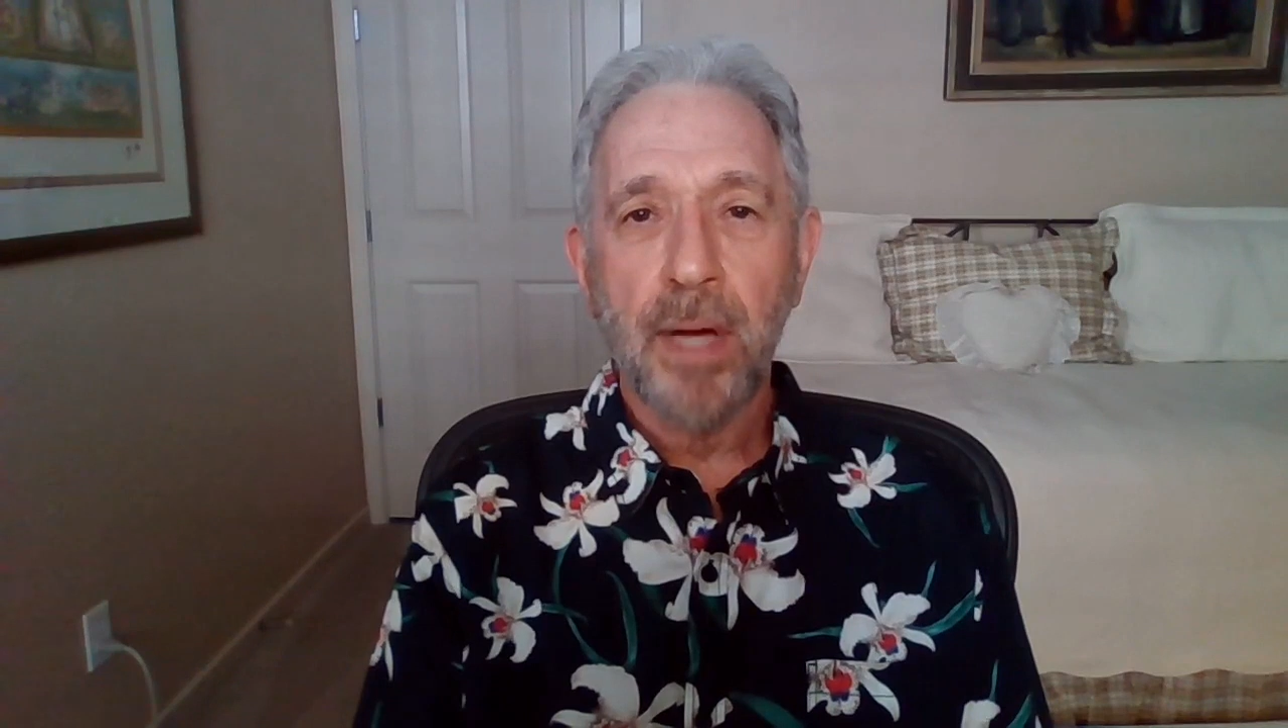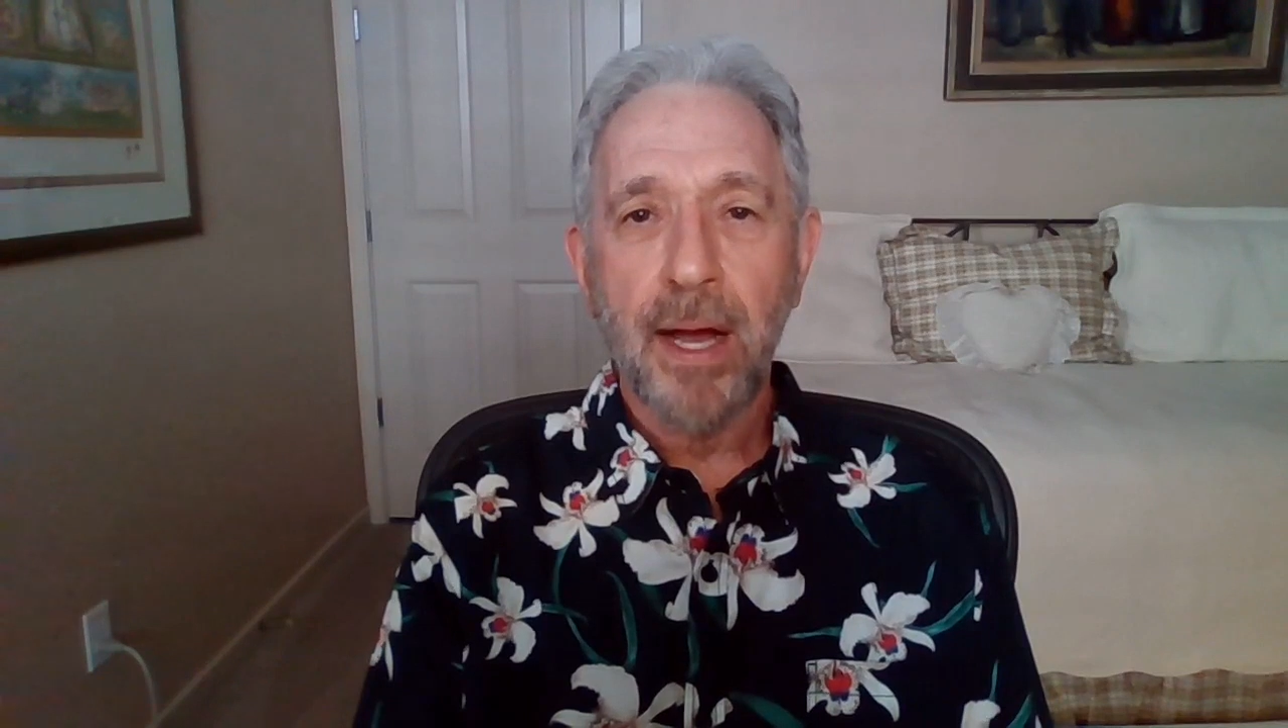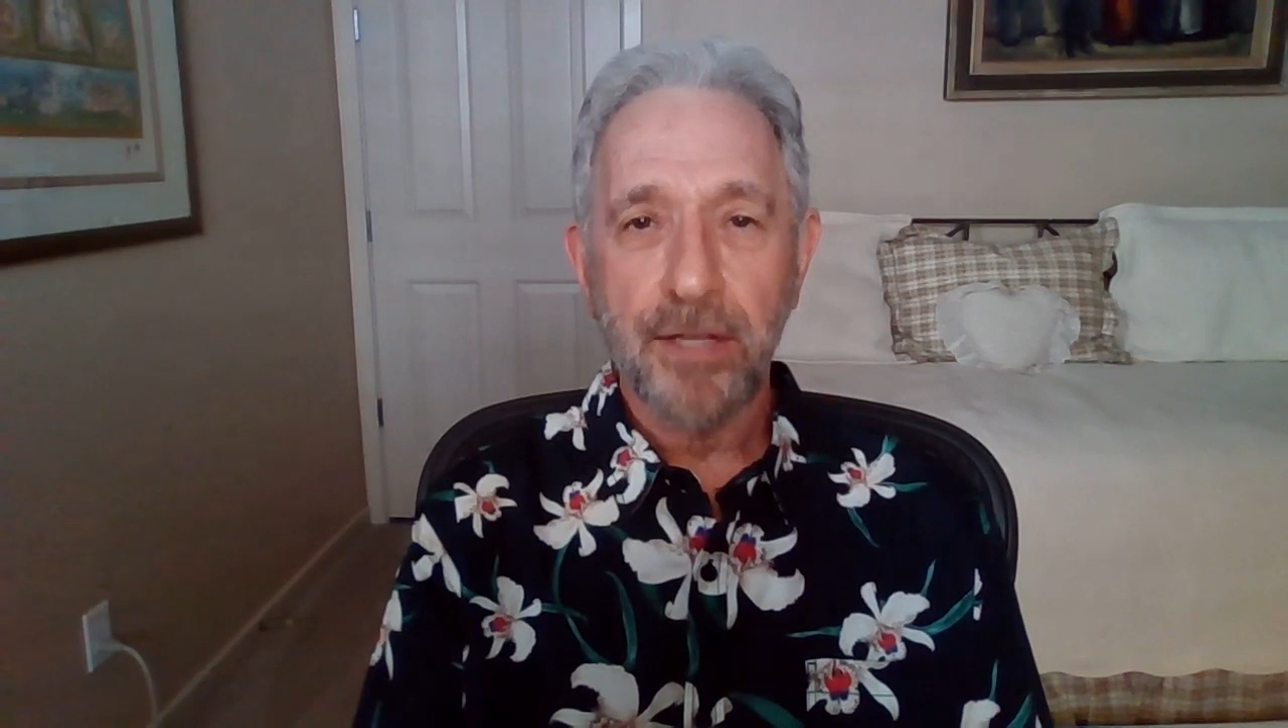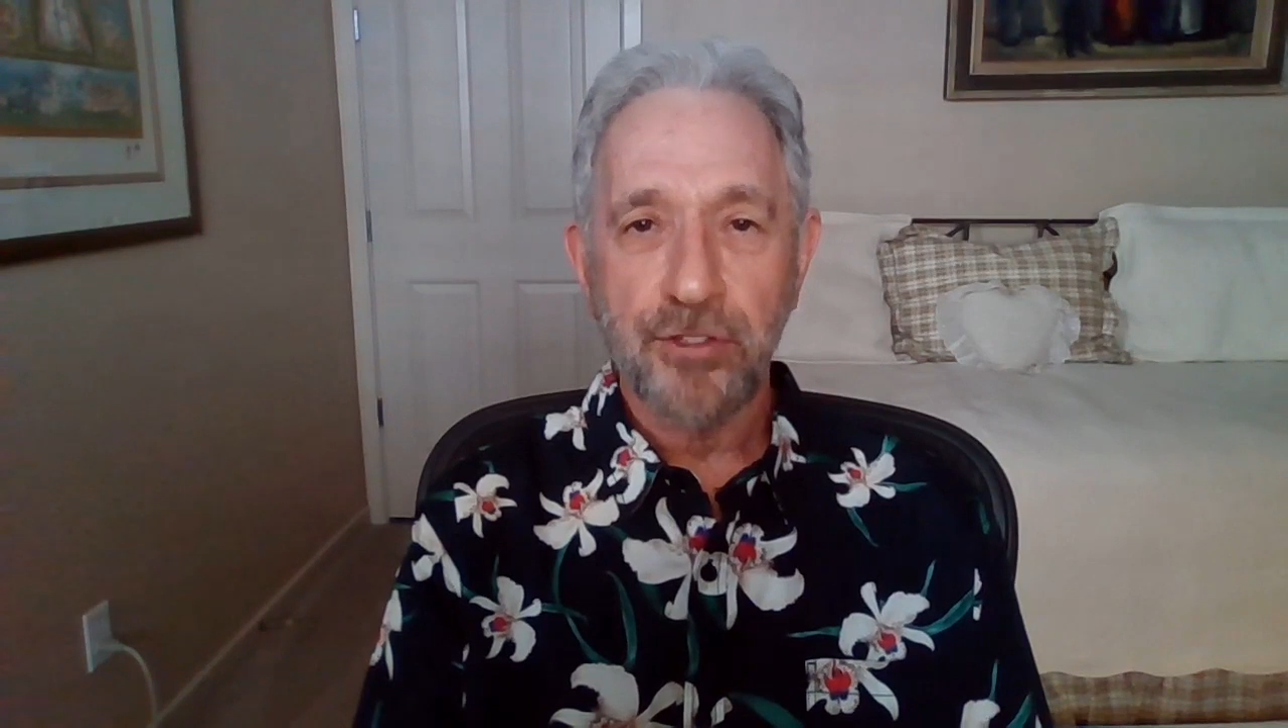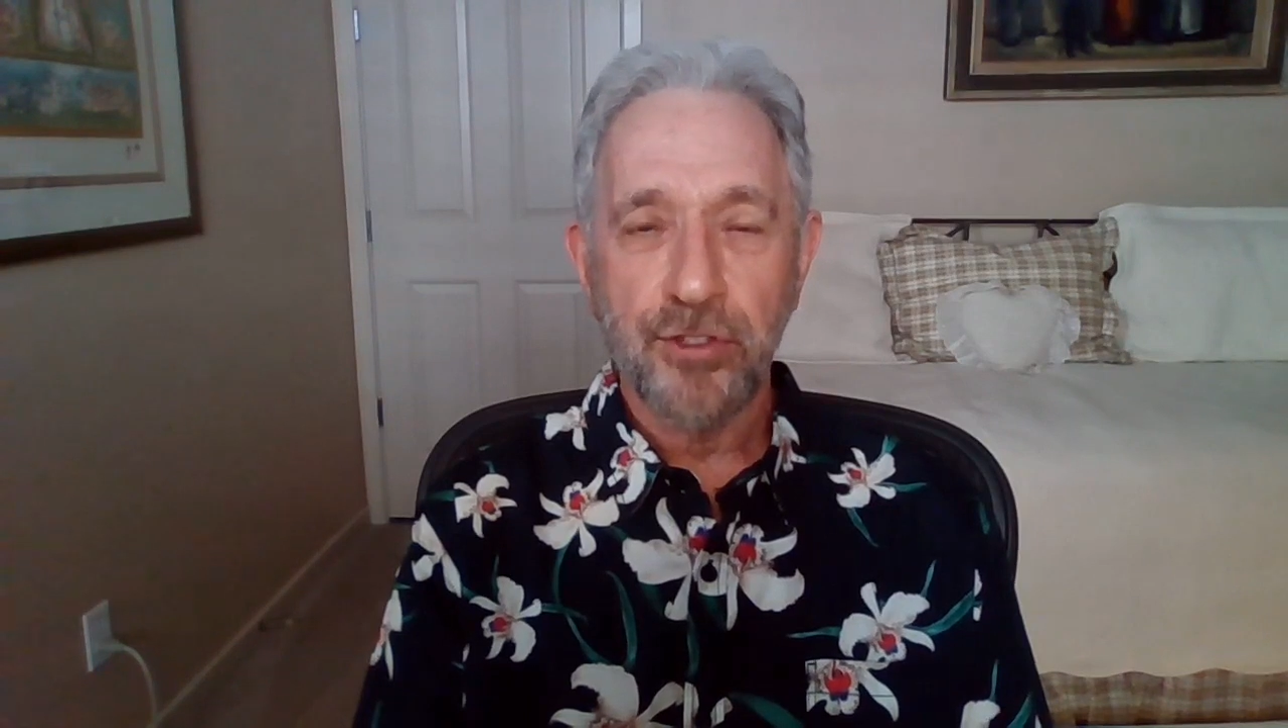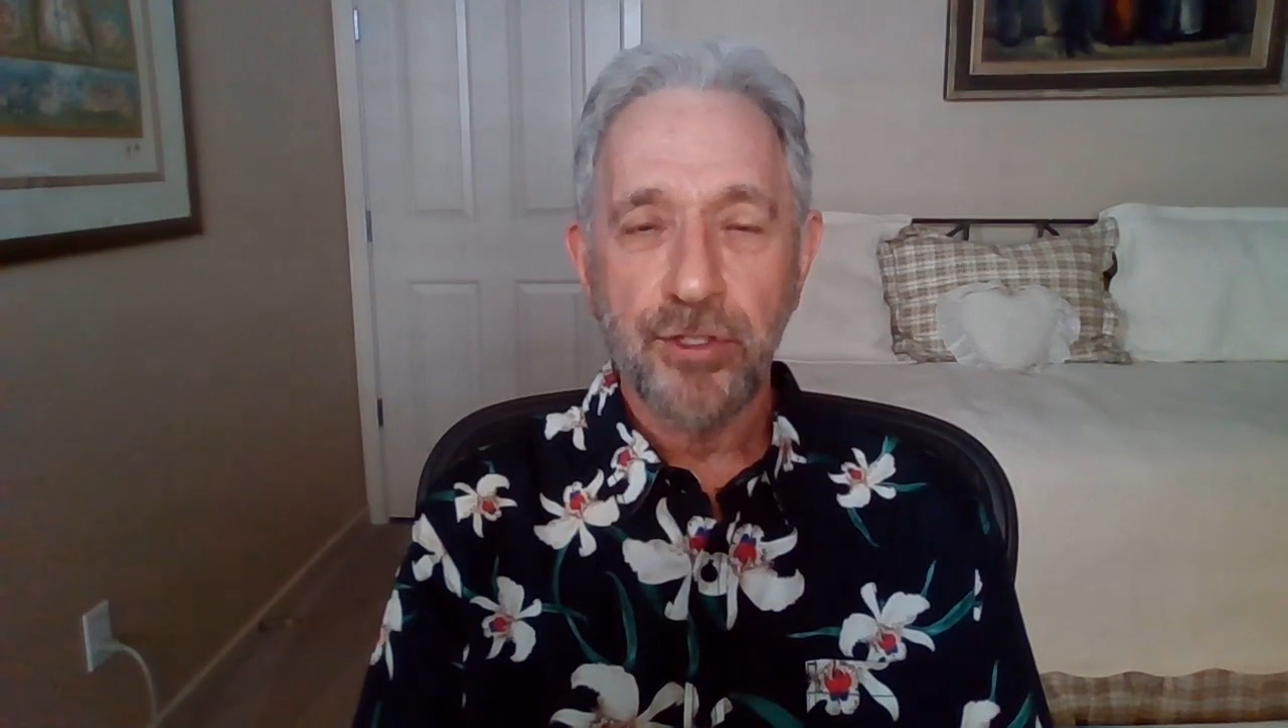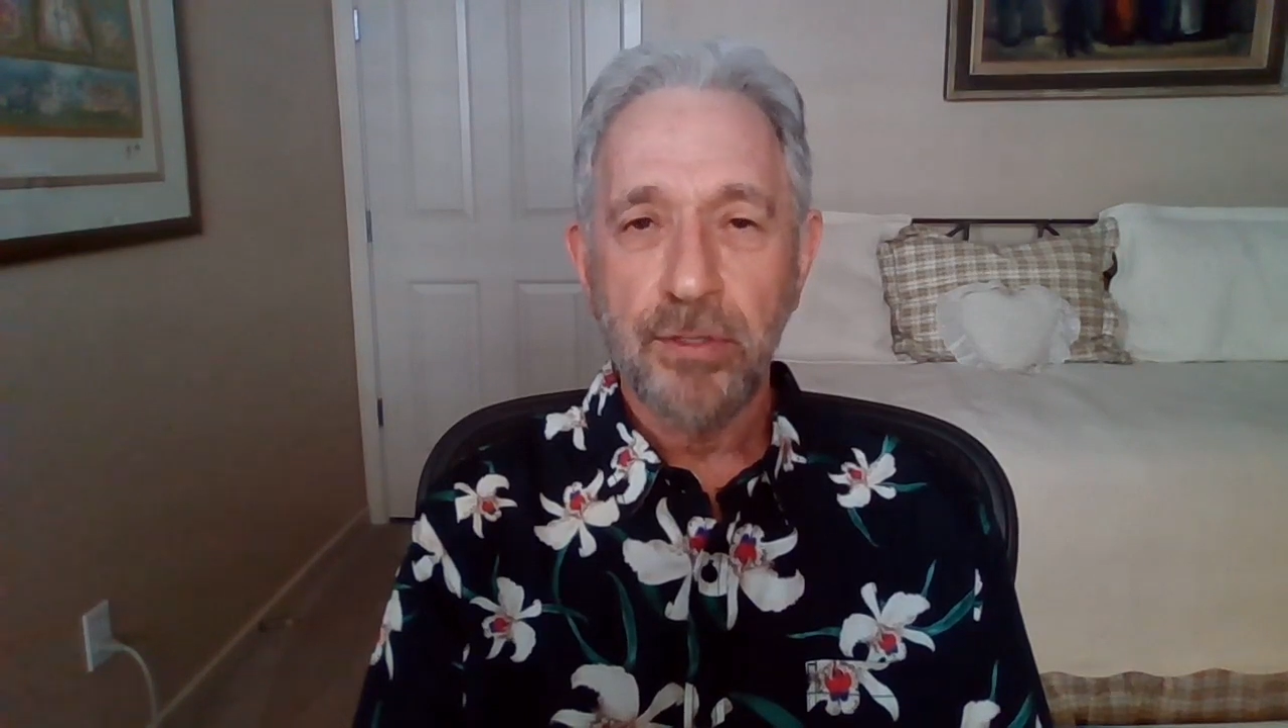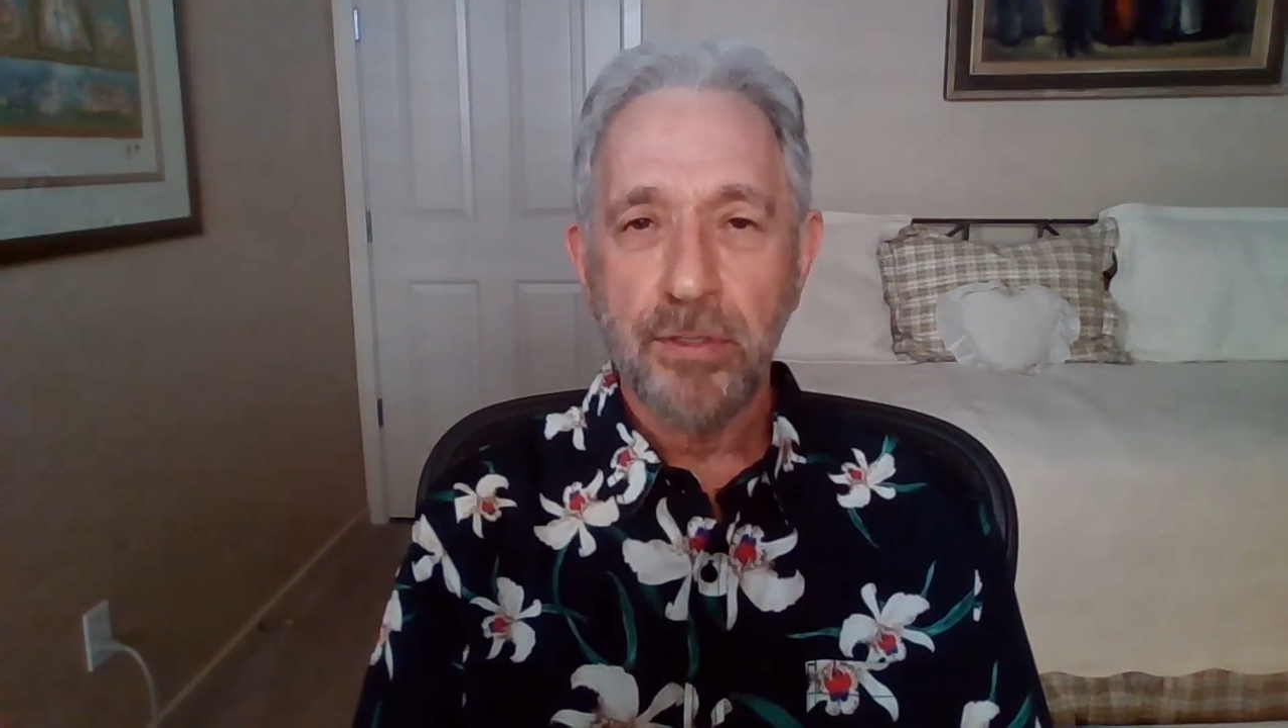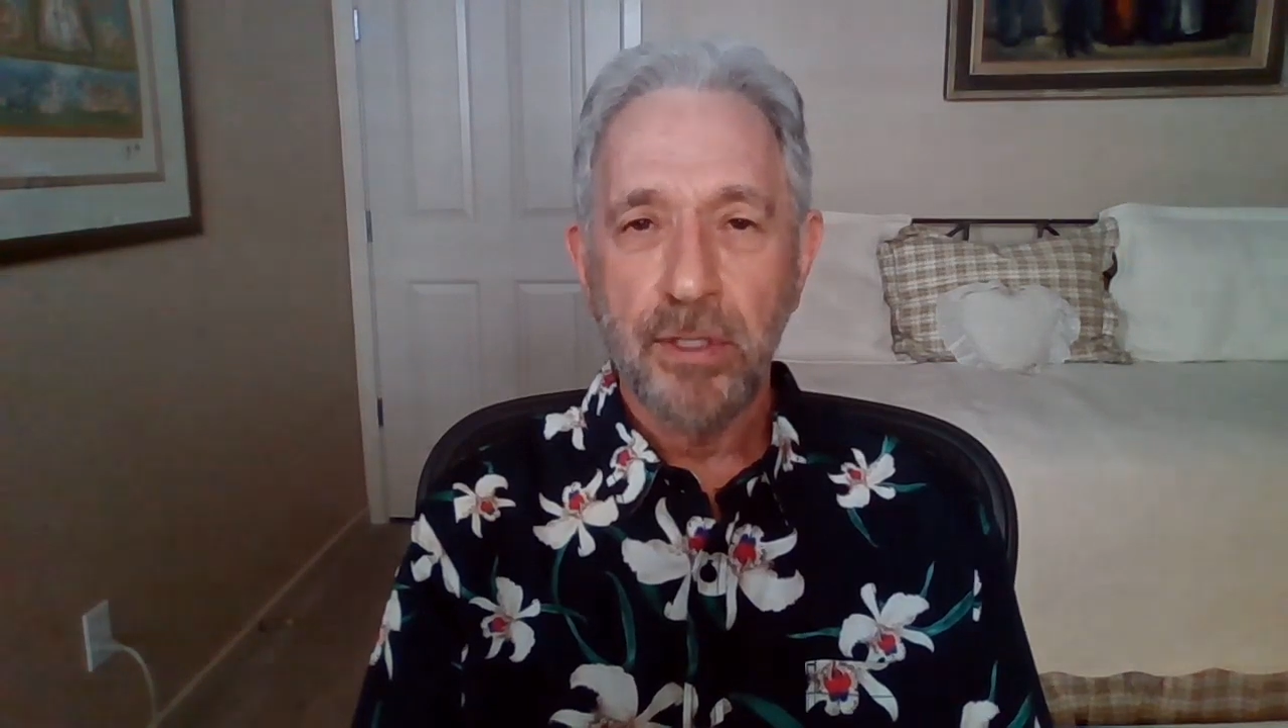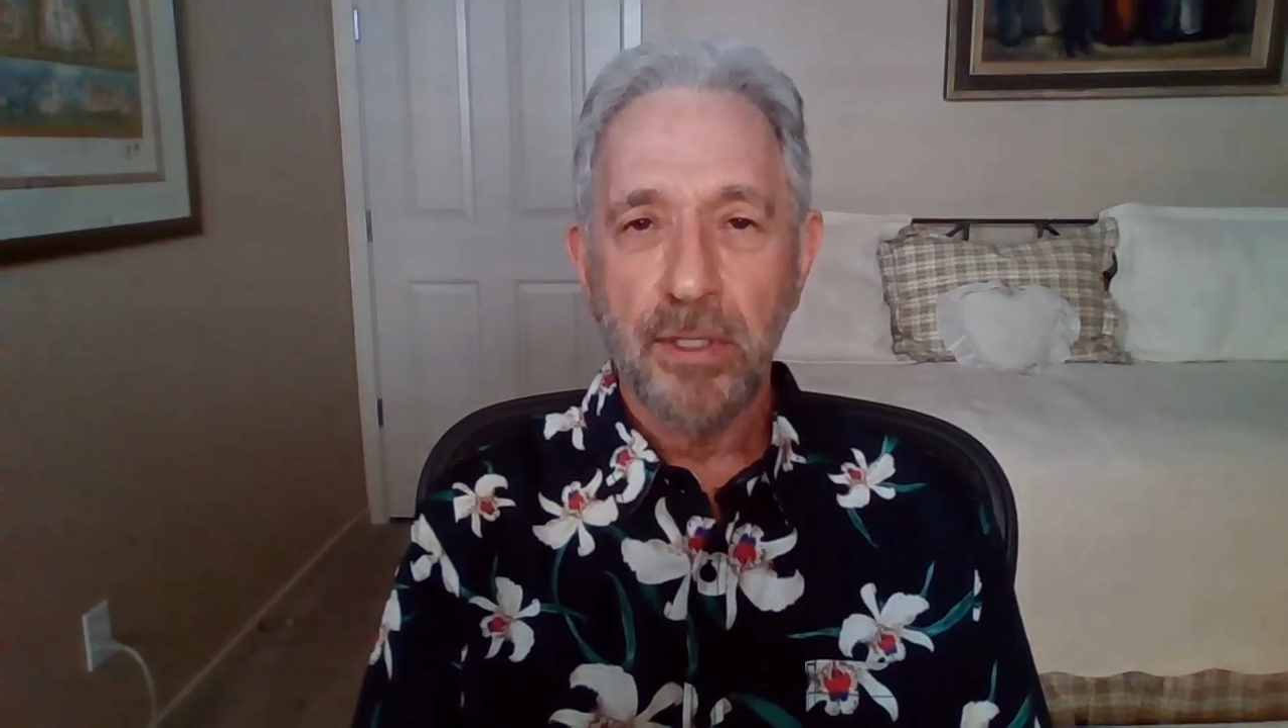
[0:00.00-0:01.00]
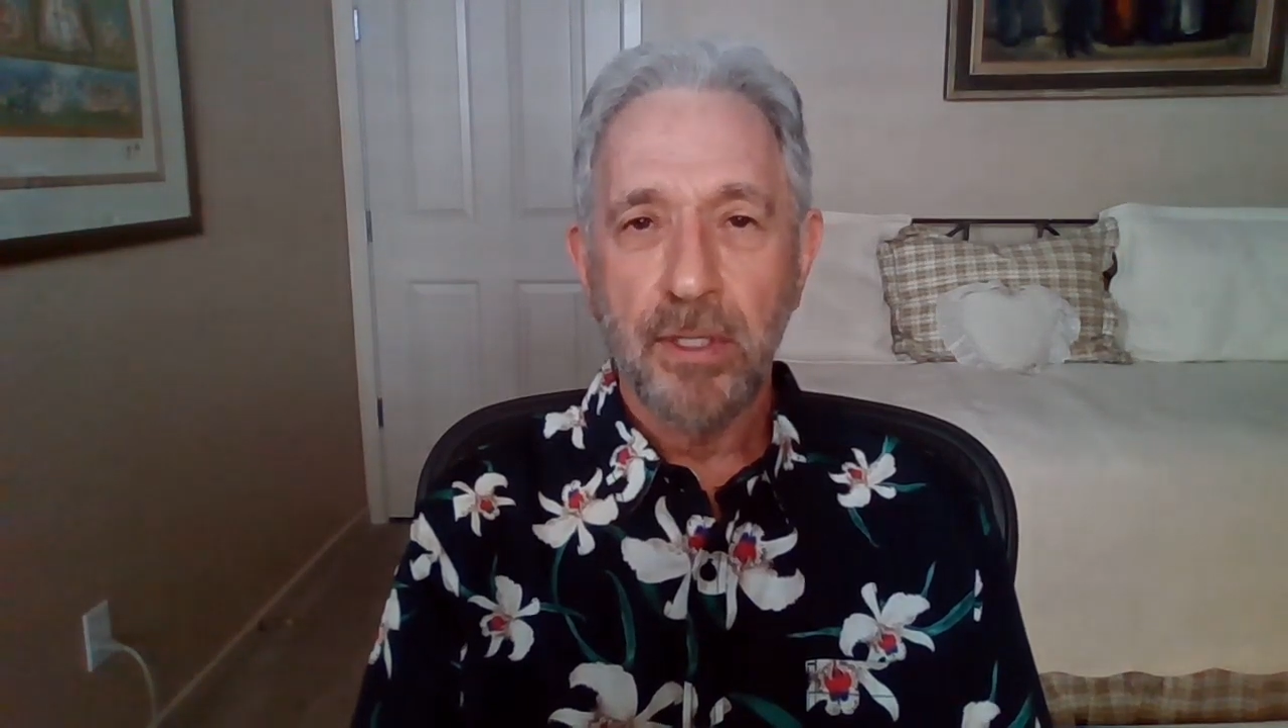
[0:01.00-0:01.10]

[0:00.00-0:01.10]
posture.